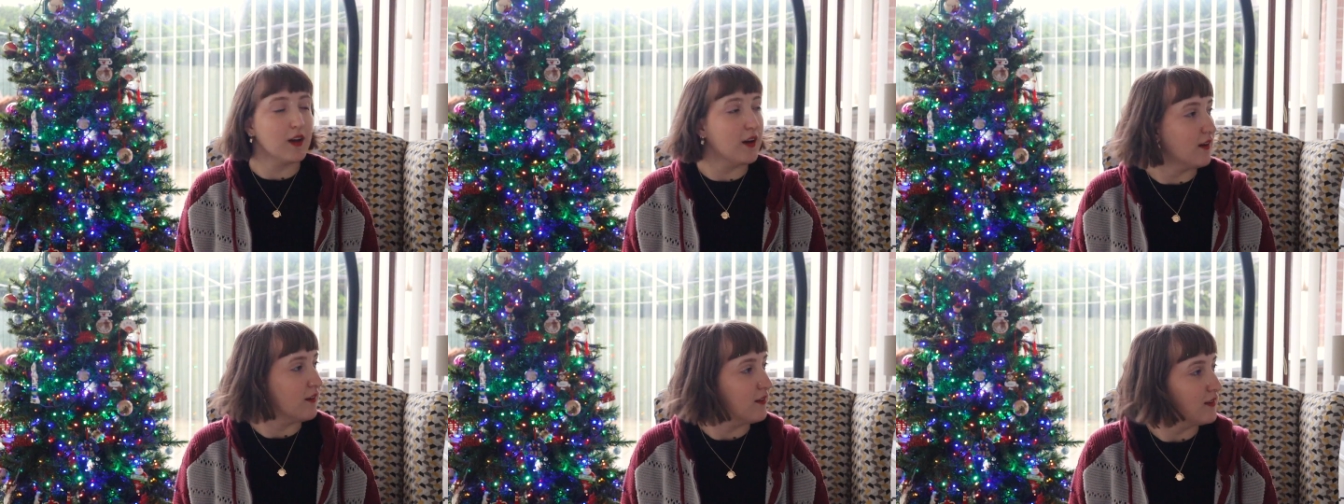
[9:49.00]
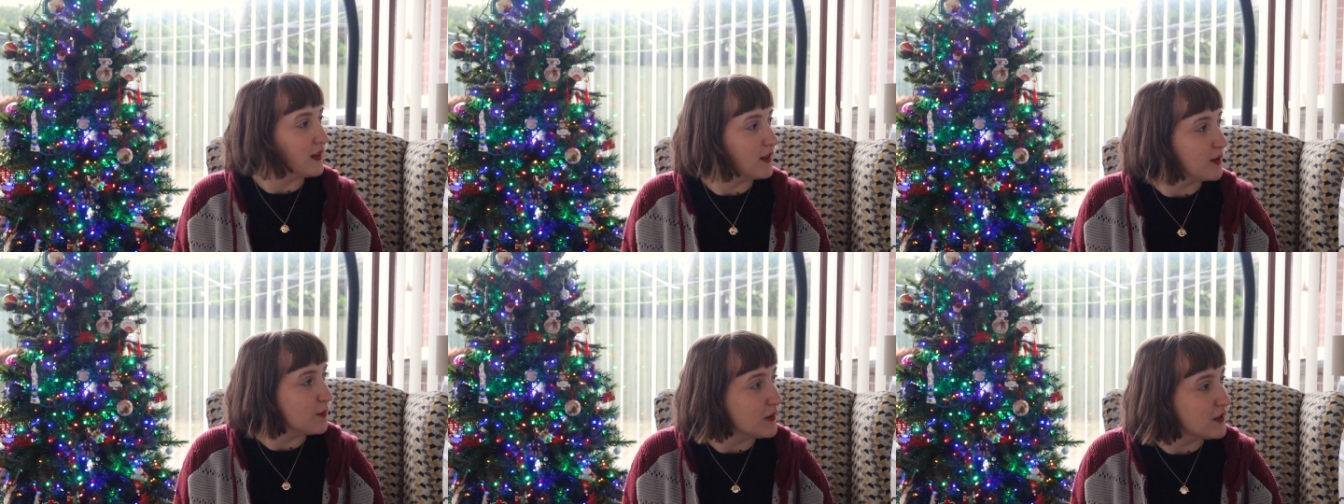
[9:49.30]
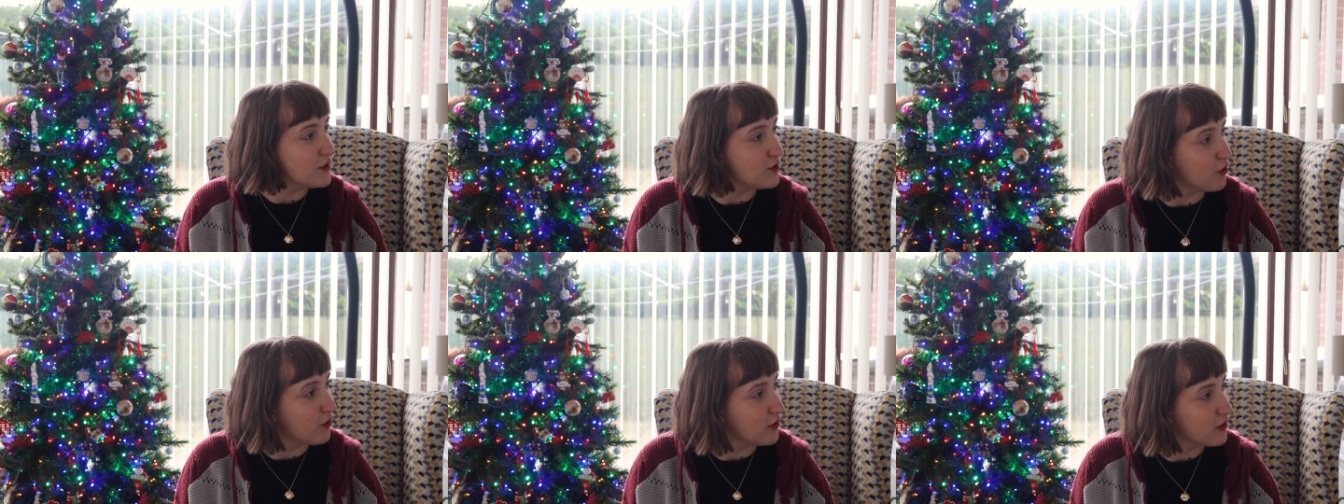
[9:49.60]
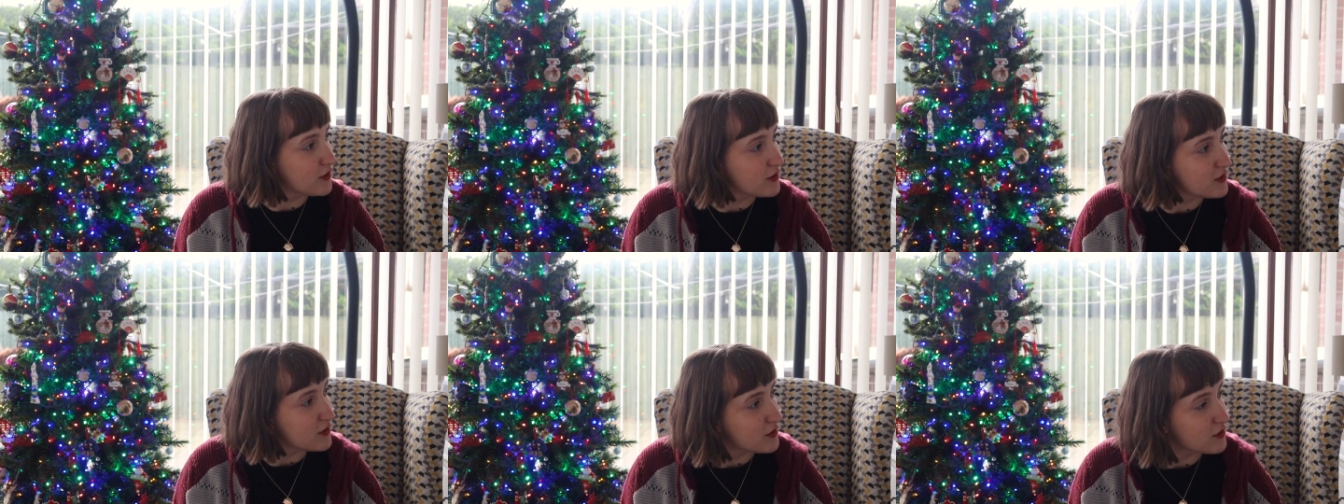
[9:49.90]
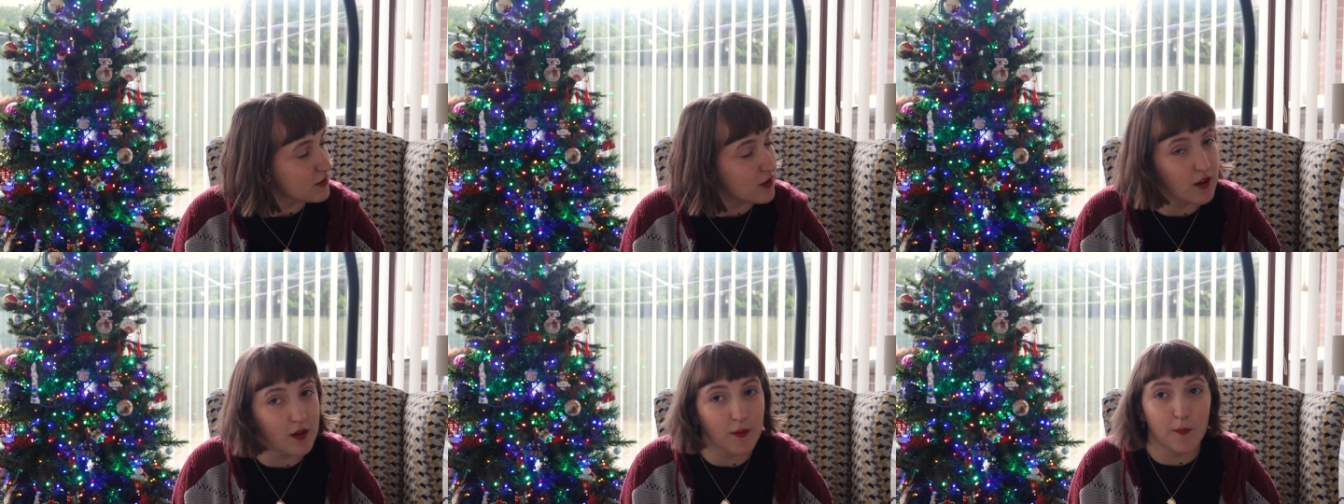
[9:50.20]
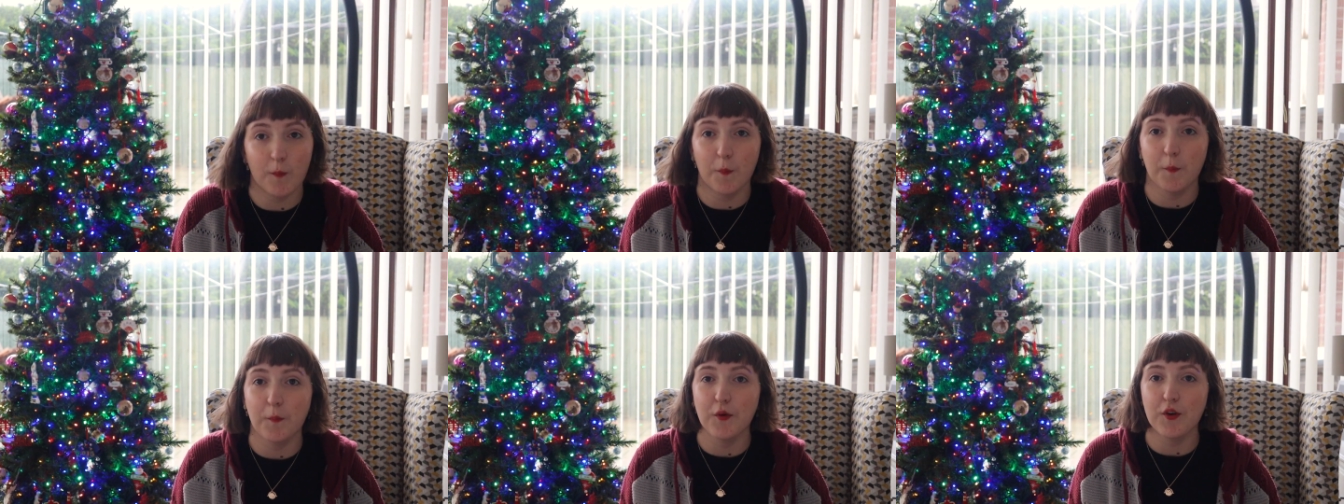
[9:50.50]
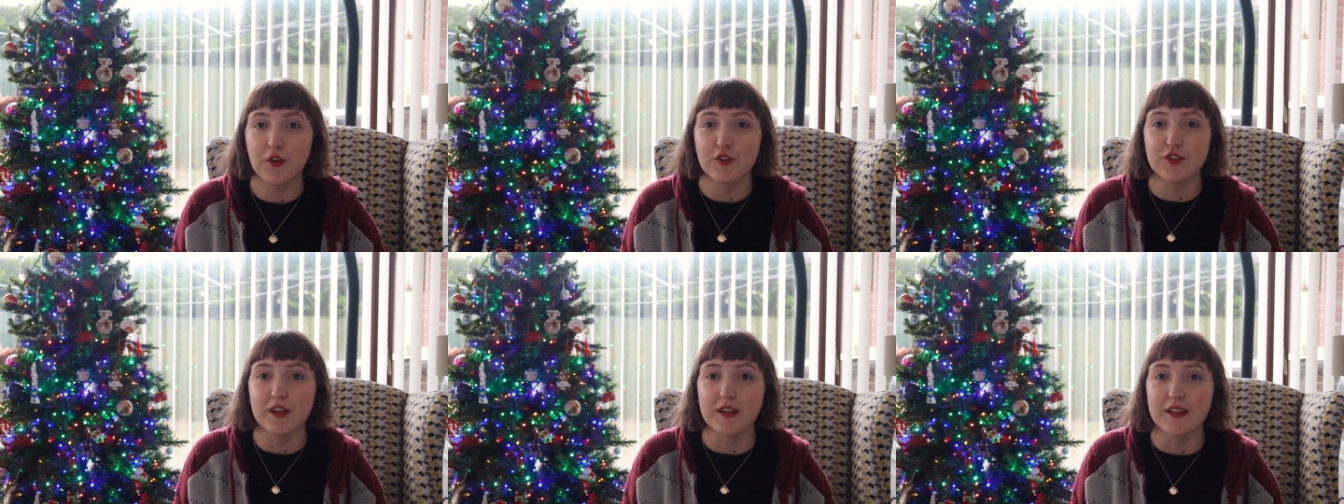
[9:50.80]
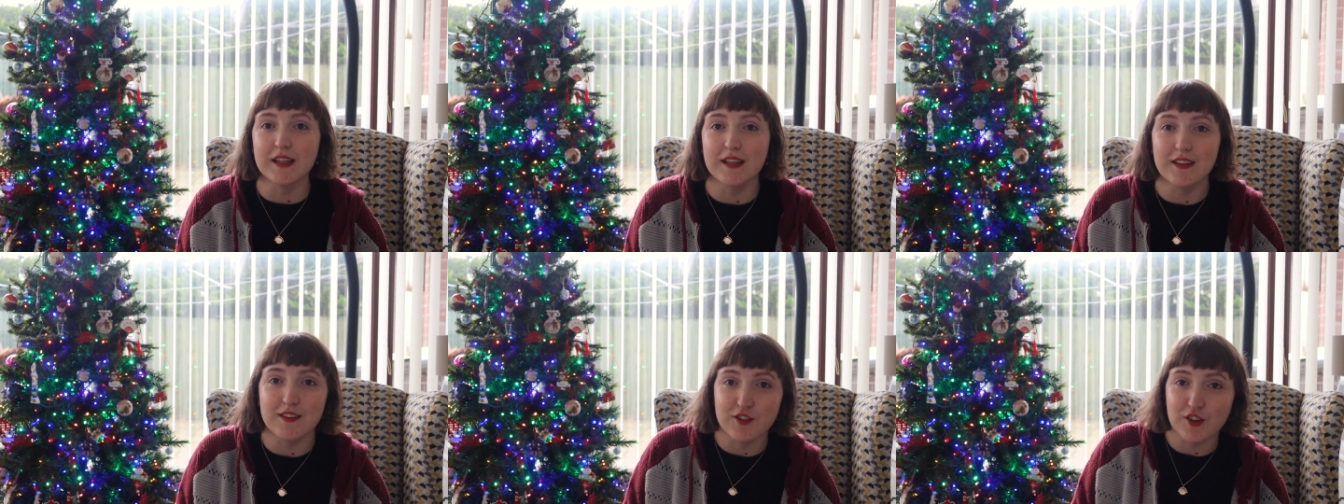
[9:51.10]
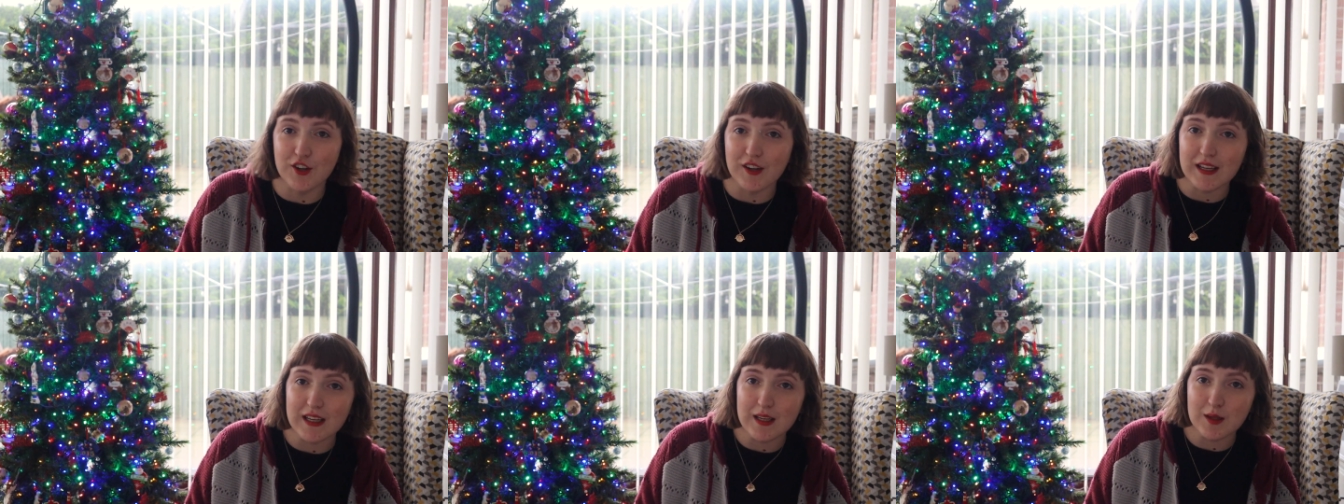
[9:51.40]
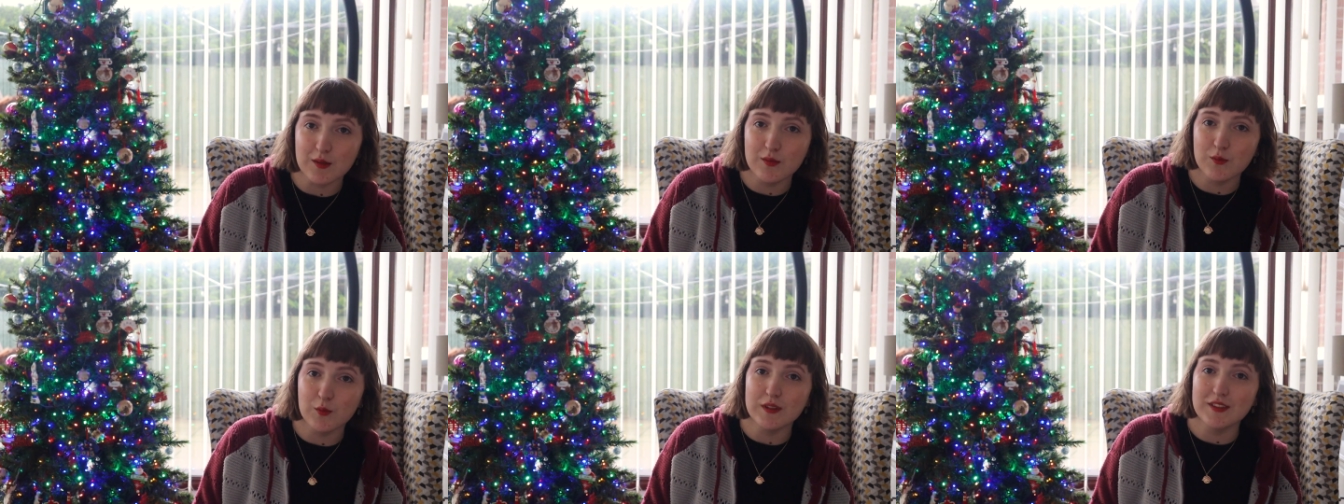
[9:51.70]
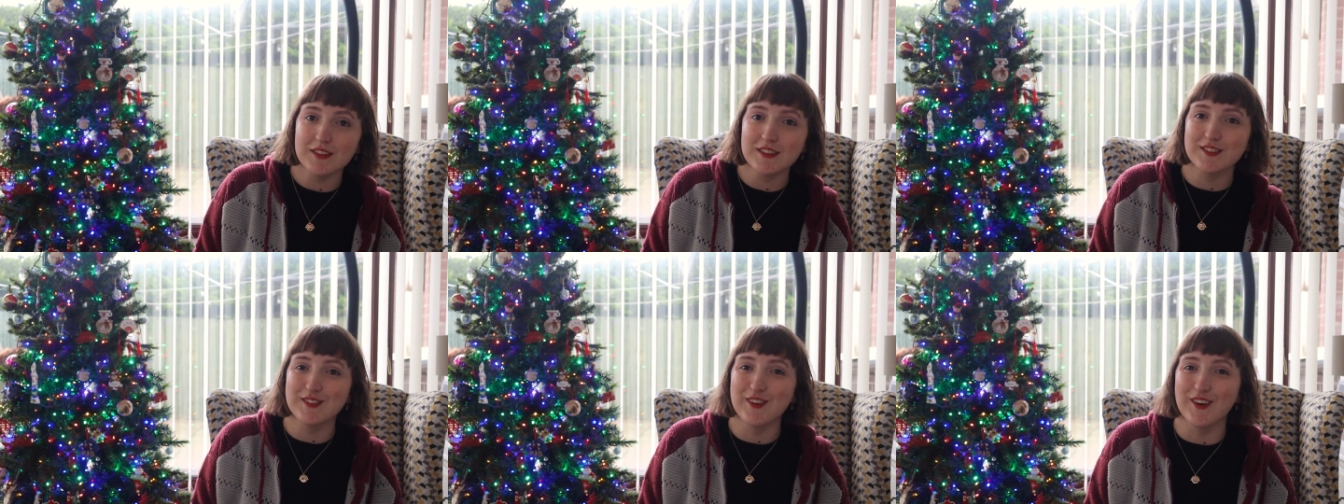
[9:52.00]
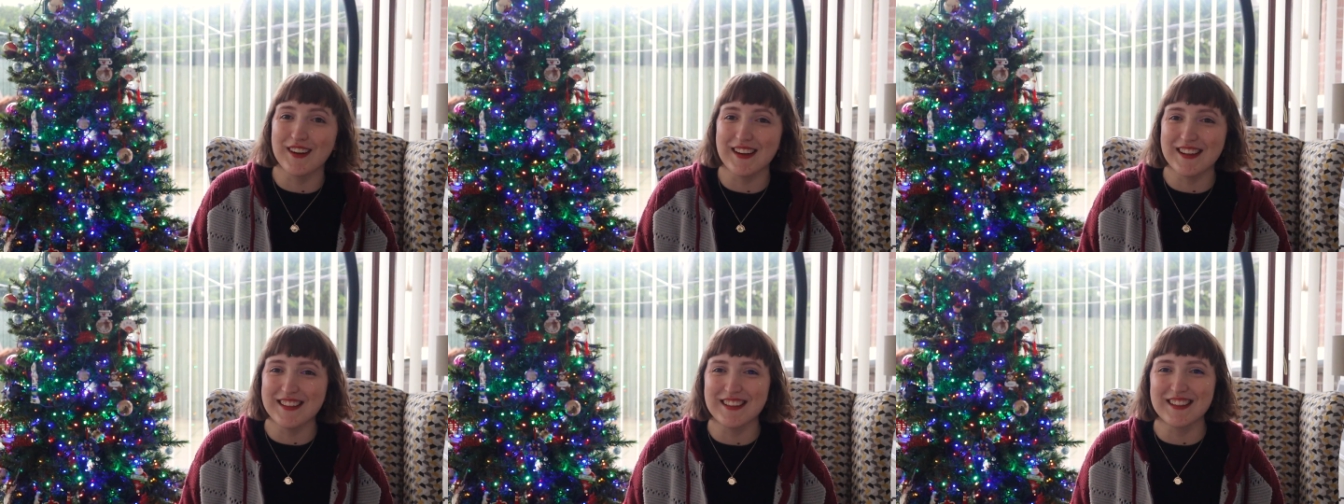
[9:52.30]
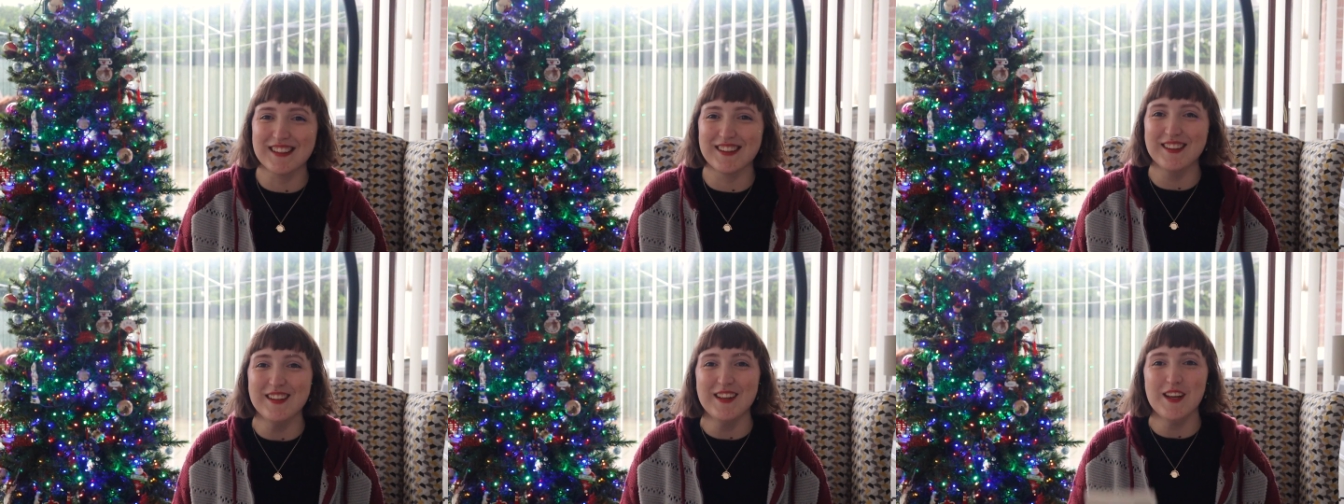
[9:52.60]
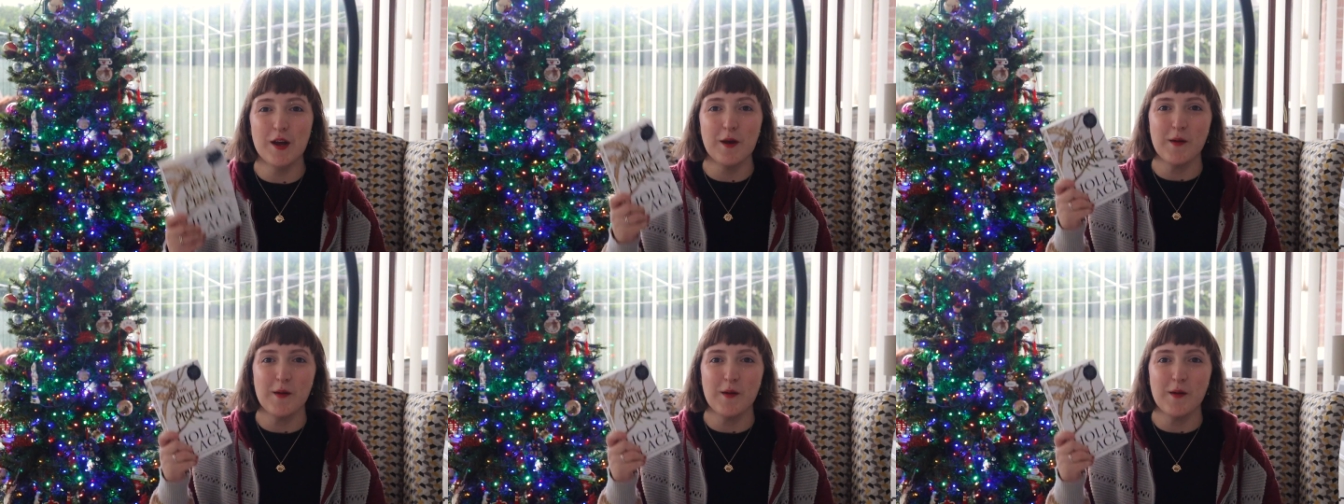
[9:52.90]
I think my dogs are trying to eat the turkey, which is not ideal,